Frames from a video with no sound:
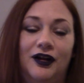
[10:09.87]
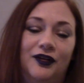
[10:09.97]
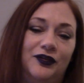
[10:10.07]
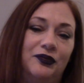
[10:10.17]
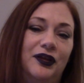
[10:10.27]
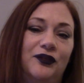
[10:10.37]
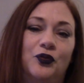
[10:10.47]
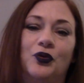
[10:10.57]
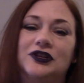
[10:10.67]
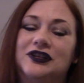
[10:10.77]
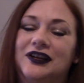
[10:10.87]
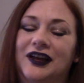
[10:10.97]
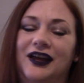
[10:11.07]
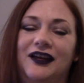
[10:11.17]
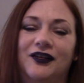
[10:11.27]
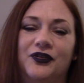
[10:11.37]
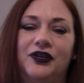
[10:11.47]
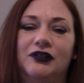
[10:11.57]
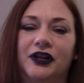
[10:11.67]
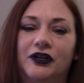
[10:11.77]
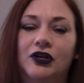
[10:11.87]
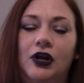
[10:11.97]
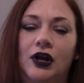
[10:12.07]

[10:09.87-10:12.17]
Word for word: So thanks for watching. And I'll see you later.